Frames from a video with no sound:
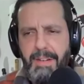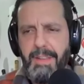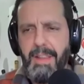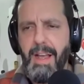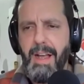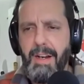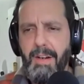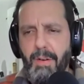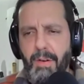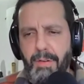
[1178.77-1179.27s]

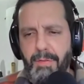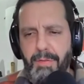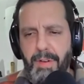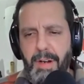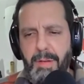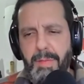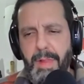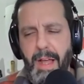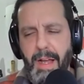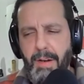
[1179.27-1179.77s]
lock or a
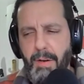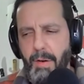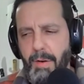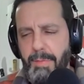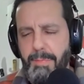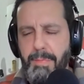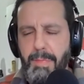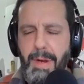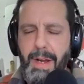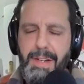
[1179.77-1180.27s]
frame lock?
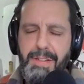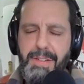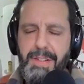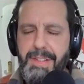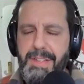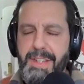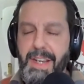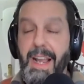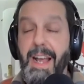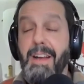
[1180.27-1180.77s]
Or I
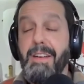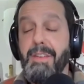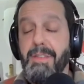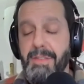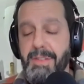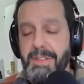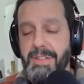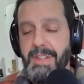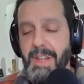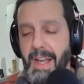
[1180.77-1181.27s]
shouldn't say how do you
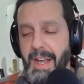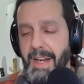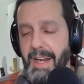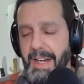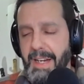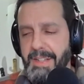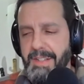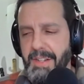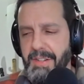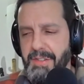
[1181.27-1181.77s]
decide. I
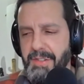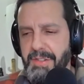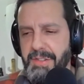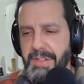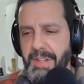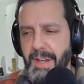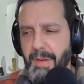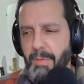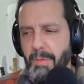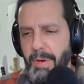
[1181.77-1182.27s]
guess I should
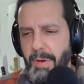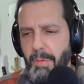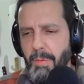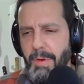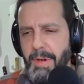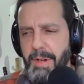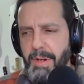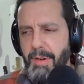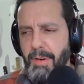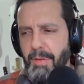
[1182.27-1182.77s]
say what
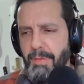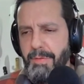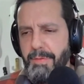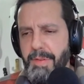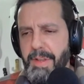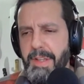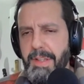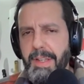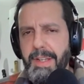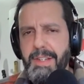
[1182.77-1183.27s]
what are your
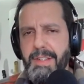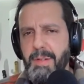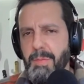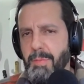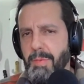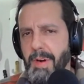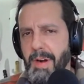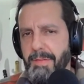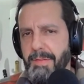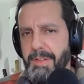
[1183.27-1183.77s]
feelings and
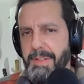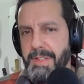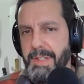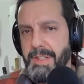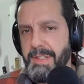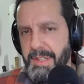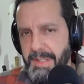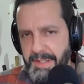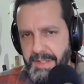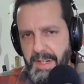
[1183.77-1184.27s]

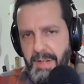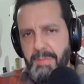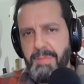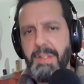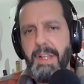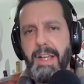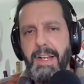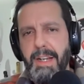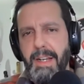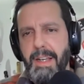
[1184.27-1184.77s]
preferences? It seems
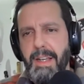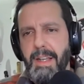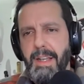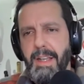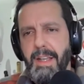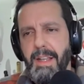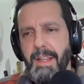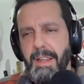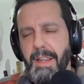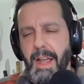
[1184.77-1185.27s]
like
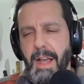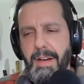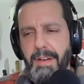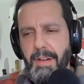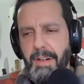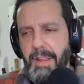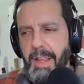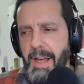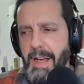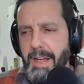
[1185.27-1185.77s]

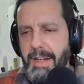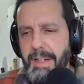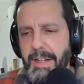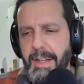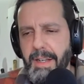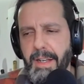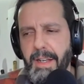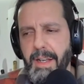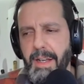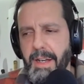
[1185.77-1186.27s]
liner lock,
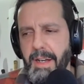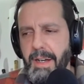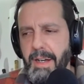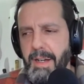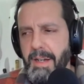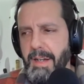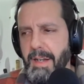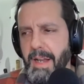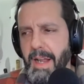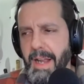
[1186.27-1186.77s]

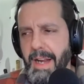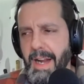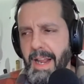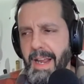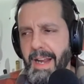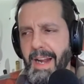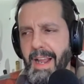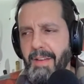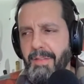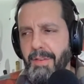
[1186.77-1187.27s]
uh, and
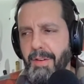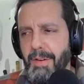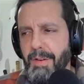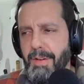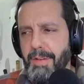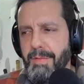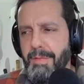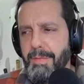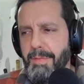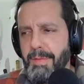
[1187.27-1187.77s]
and I've
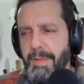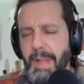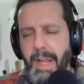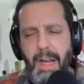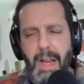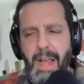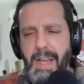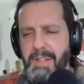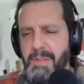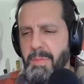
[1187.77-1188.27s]
heard
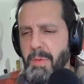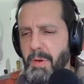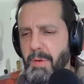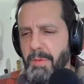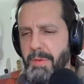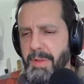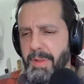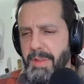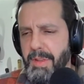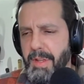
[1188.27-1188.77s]
like I spoke
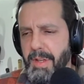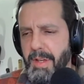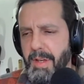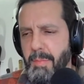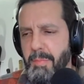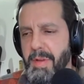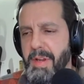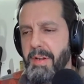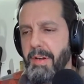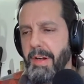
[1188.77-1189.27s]
with uh,
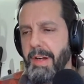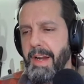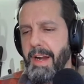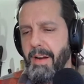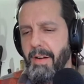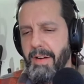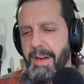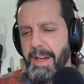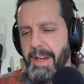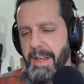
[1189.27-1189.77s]
Peter
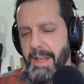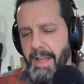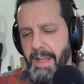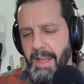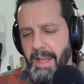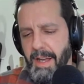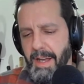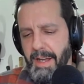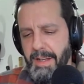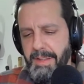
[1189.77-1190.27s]
Carey
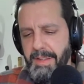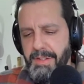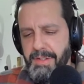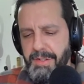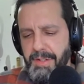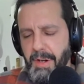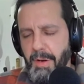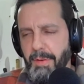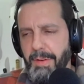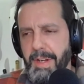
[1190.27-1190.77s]
on the
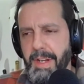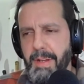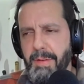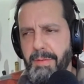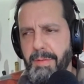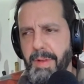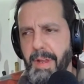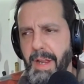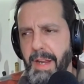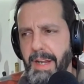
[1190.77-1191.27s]
show, mm-hmm. and he
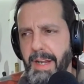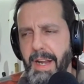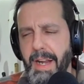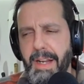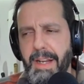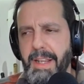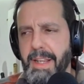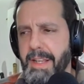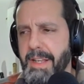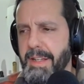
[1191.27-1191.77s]
and and
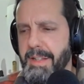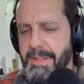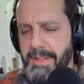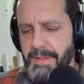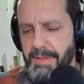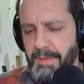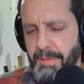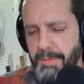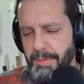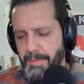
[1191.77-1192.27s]
he
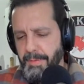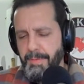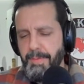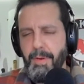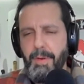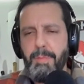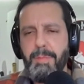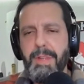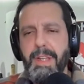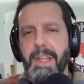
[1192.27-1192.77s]
is
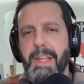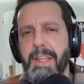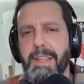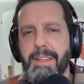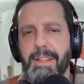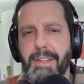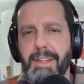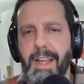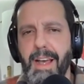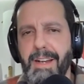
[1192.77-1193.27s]
firmly in
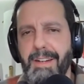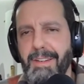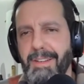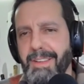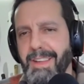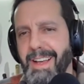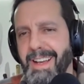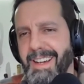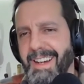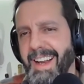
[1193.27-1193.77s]
the liner
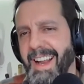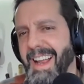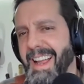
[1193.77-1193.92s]
lock